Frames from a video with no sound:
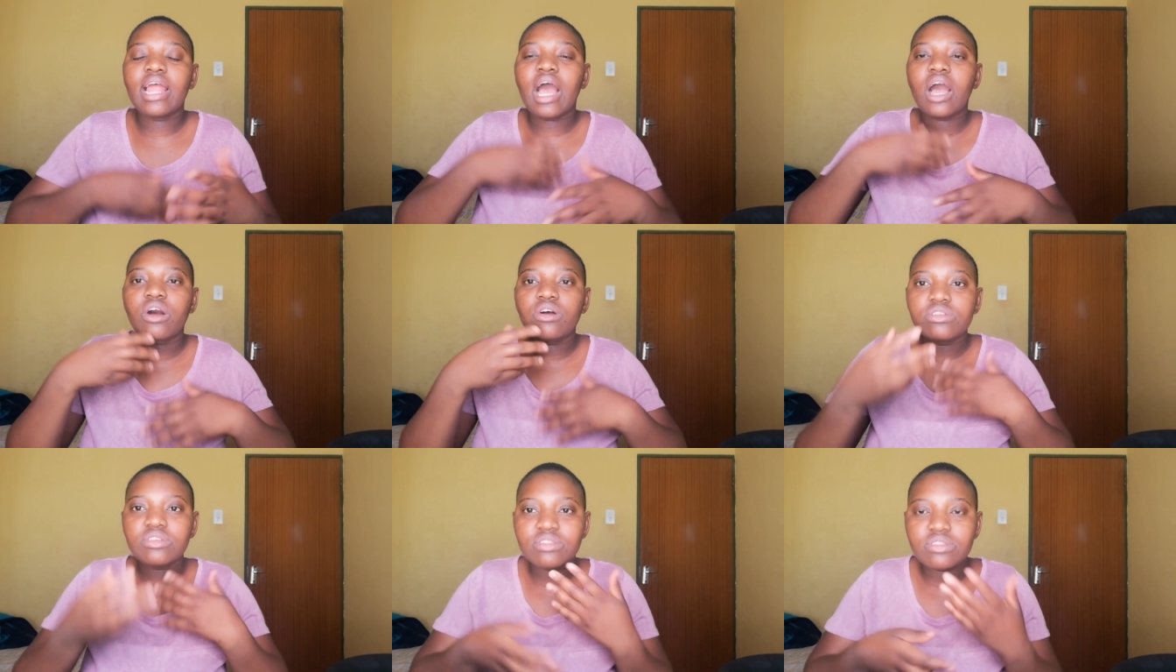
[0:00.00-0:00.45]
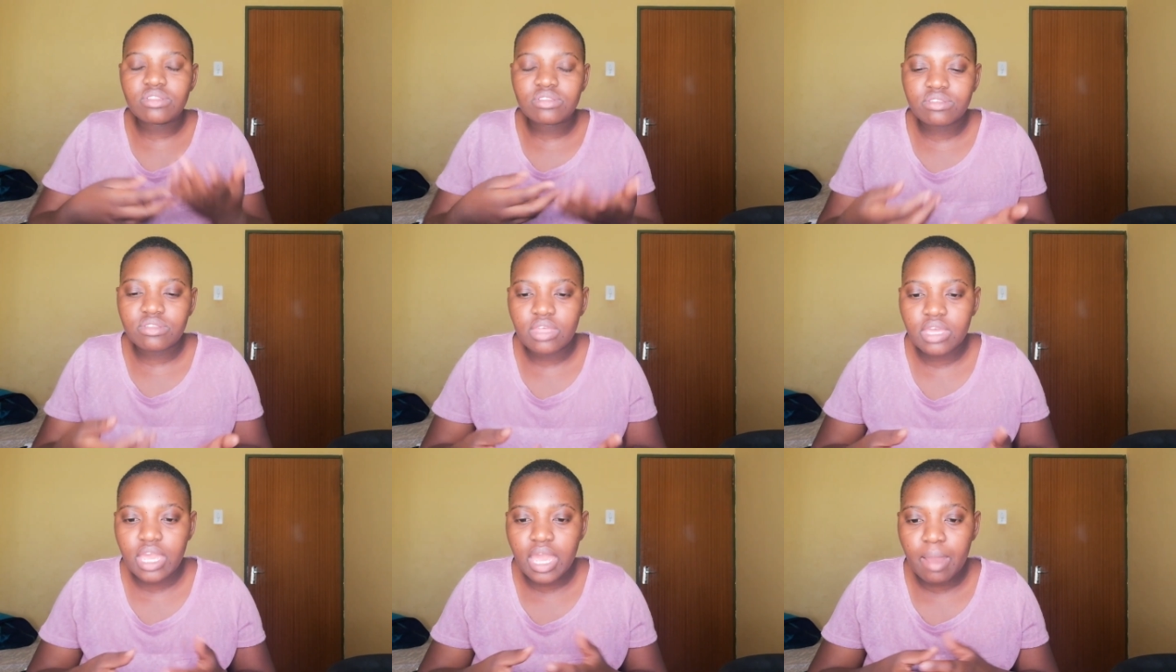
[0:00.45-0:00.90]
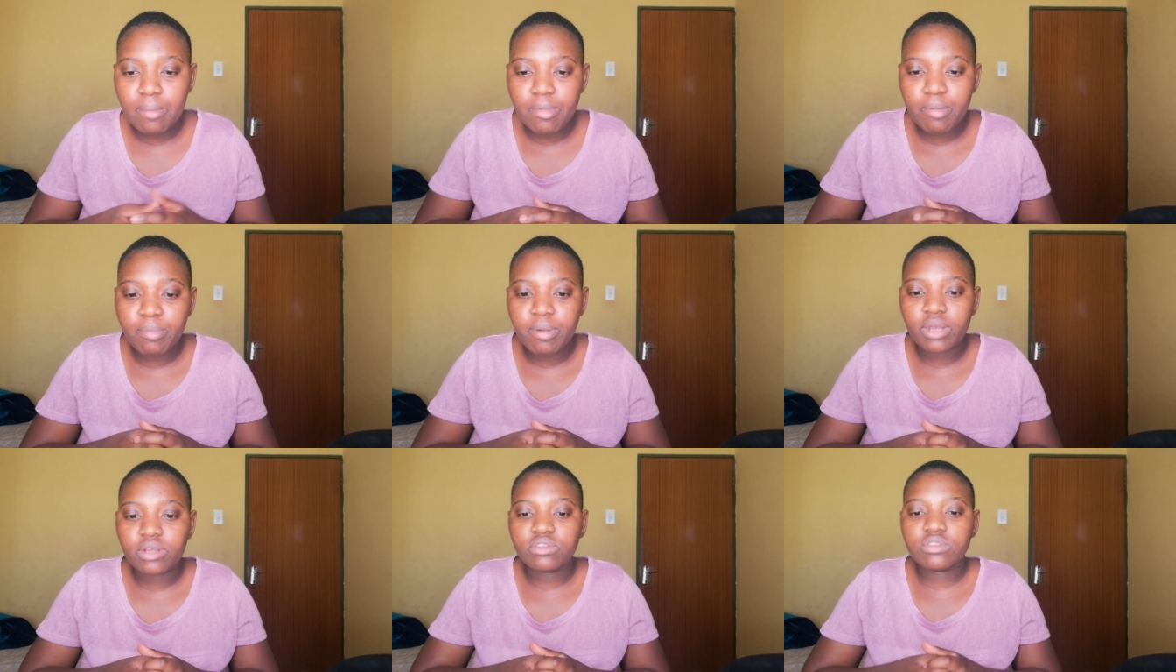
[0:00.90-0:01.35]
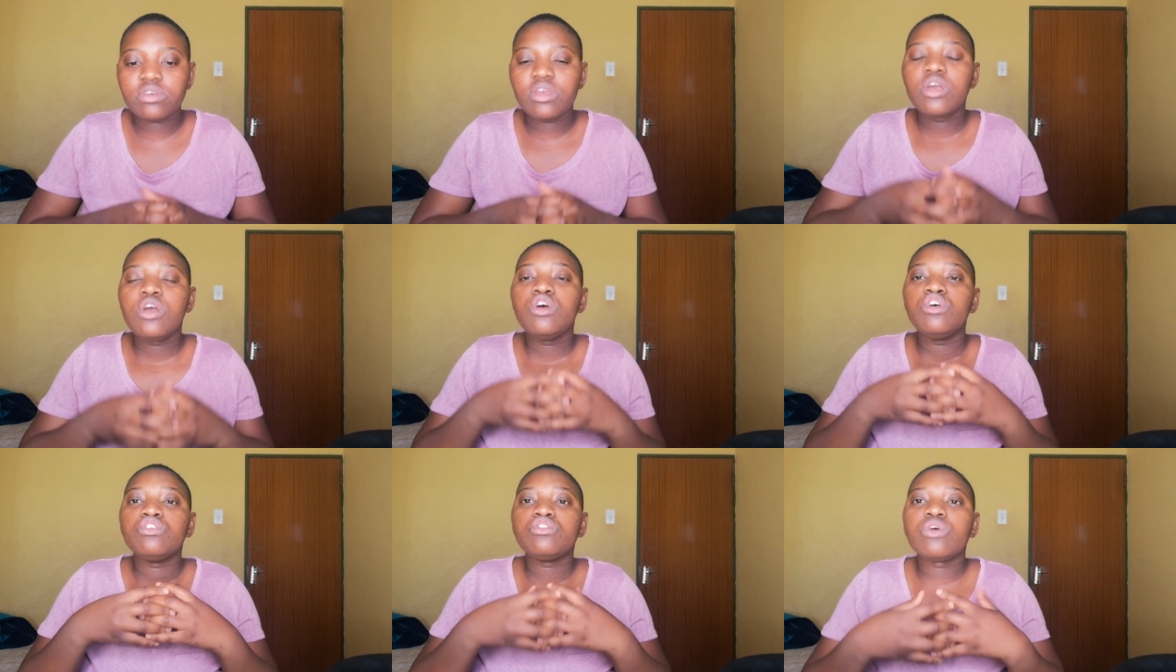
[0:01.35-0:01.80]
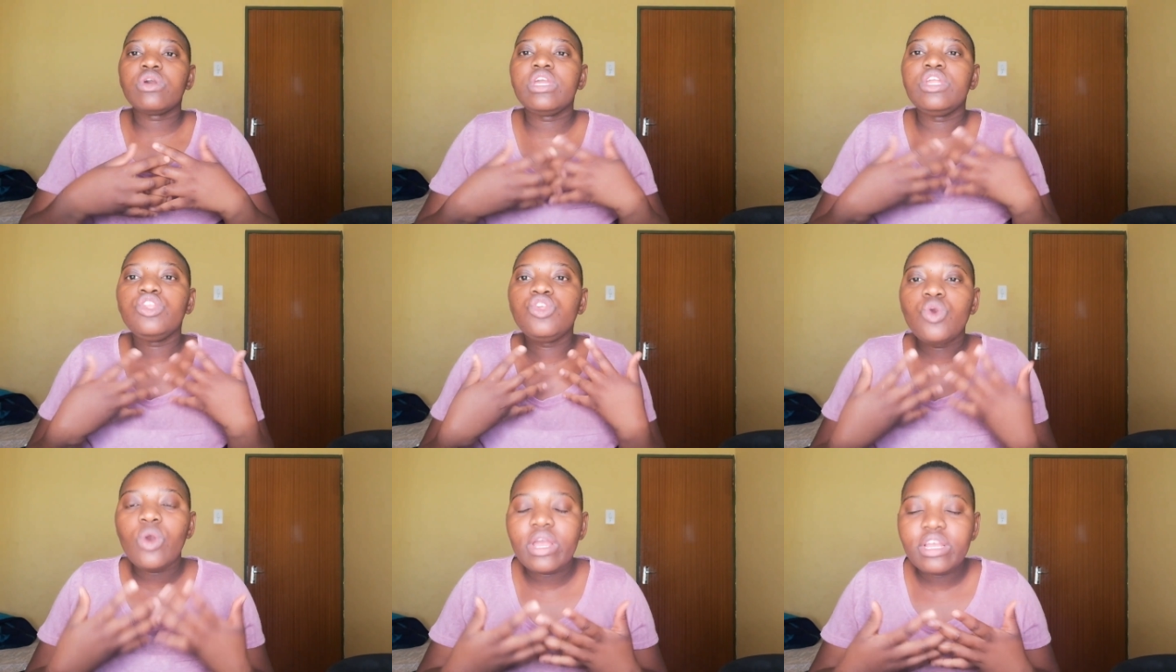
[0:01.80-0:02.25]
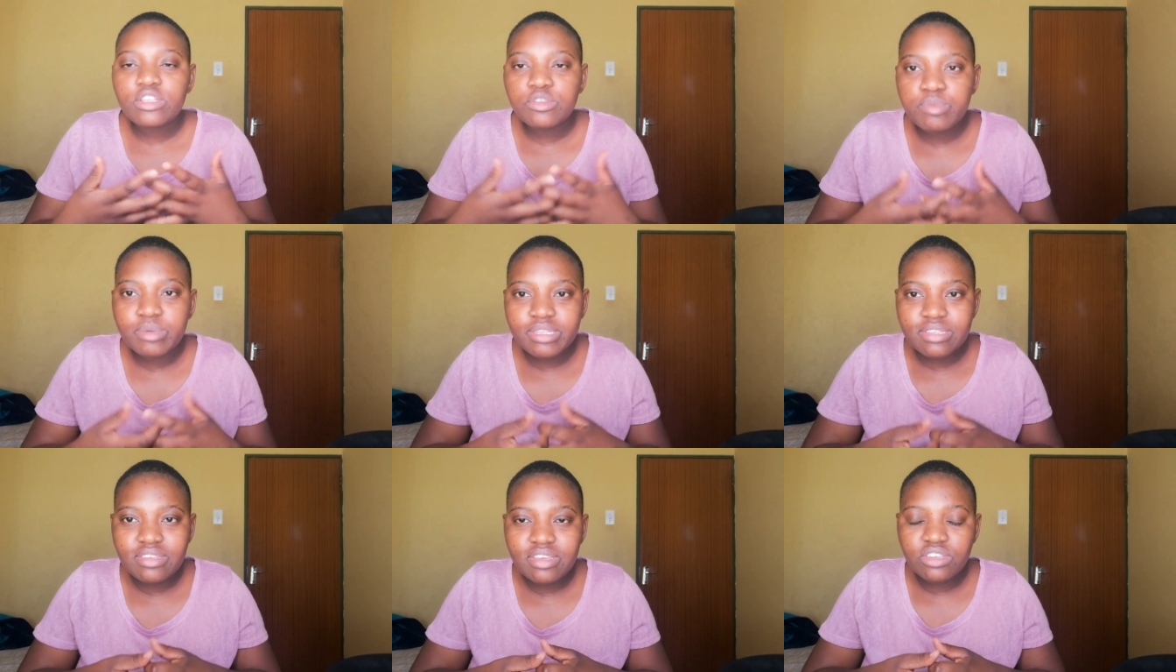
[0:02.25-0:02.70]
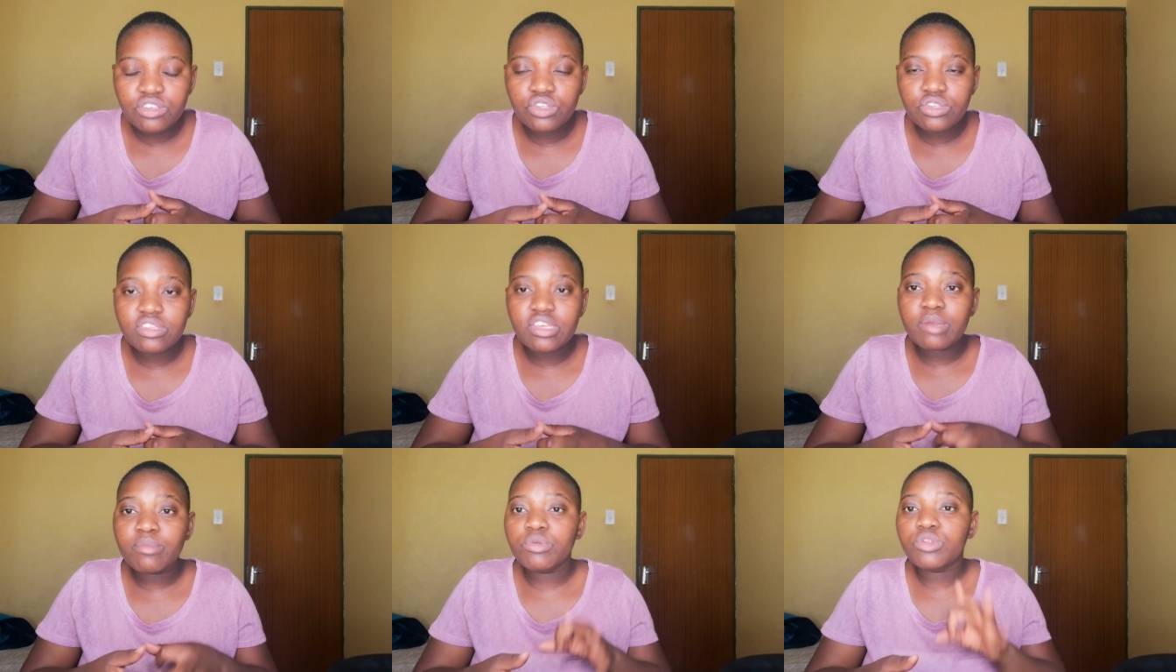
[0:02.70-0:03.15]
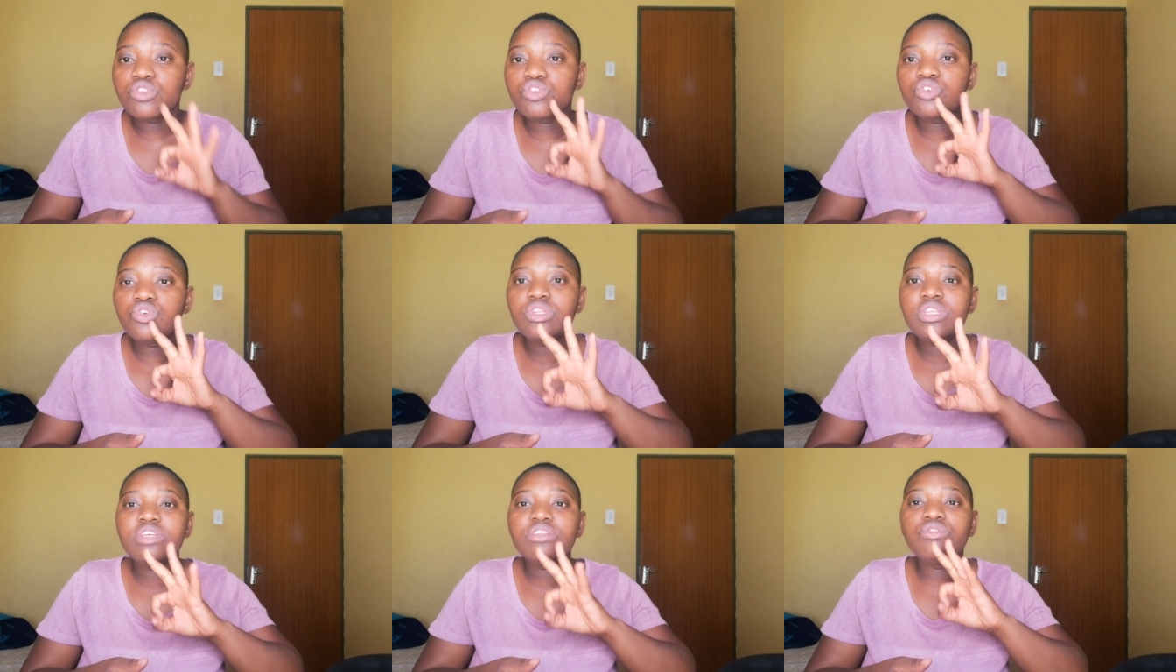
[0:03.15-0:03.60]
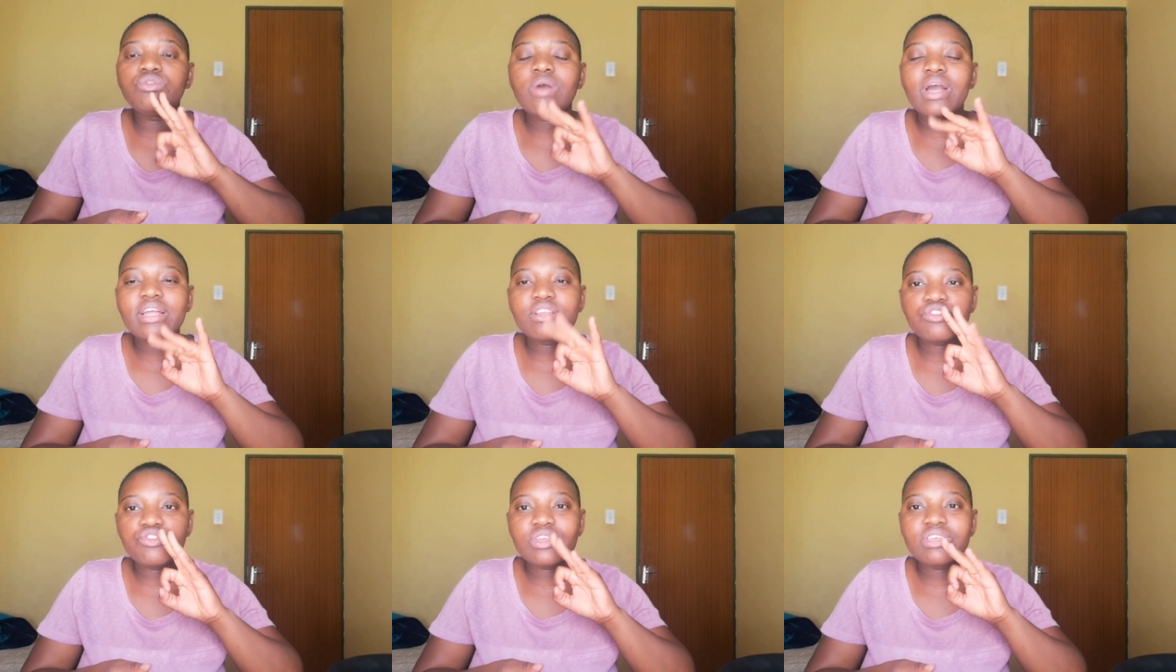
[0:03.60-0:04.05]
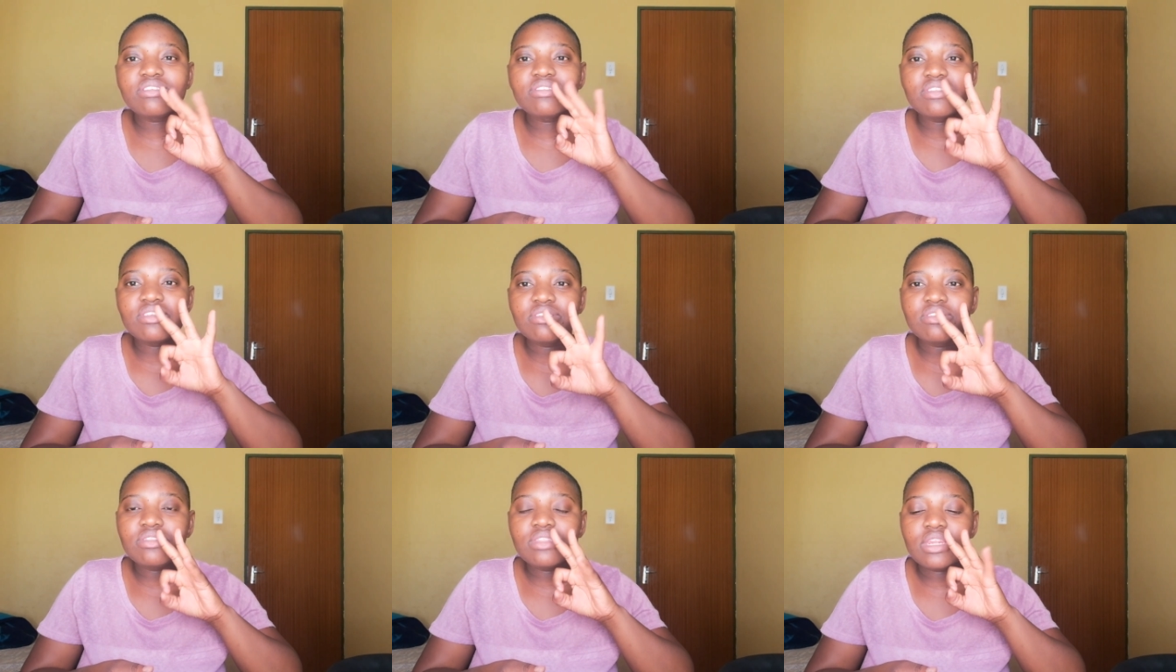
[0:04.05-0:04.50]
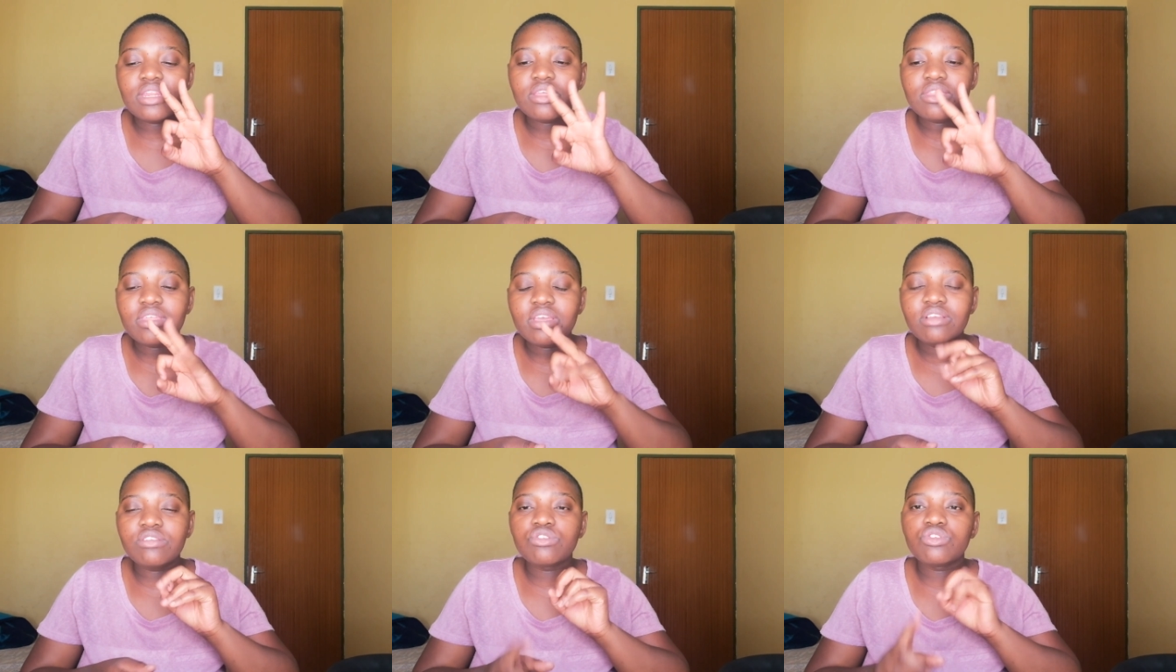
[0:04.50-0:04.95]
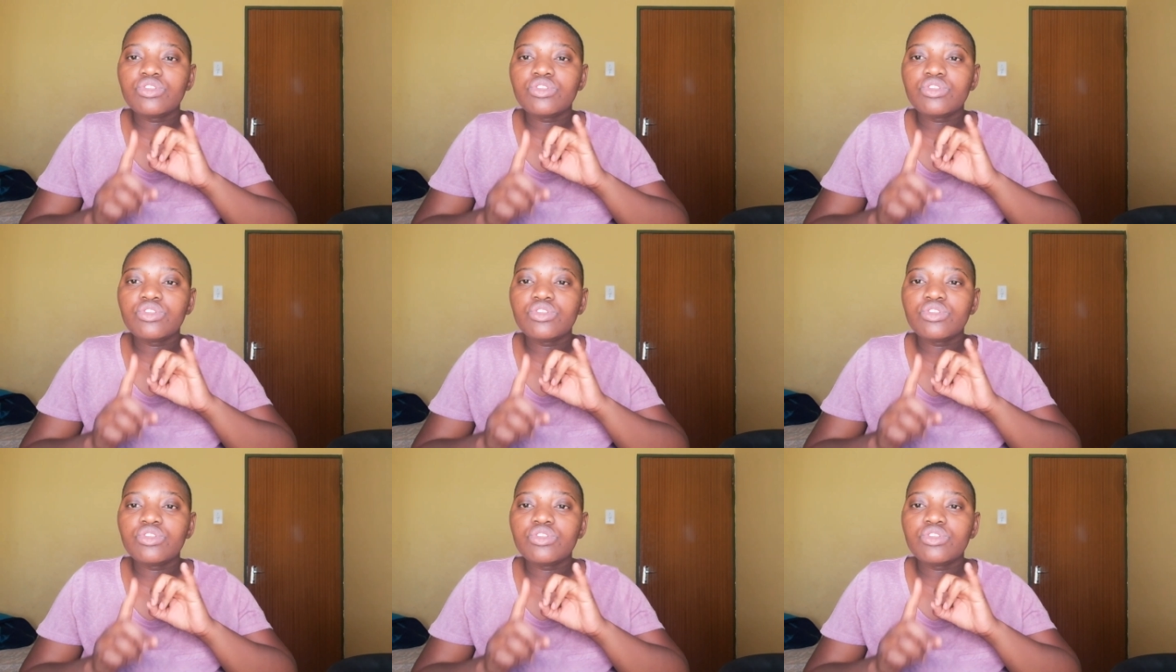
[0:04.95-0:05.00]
how did this thing come about. So in your expectation tables, you need to address these 3 things.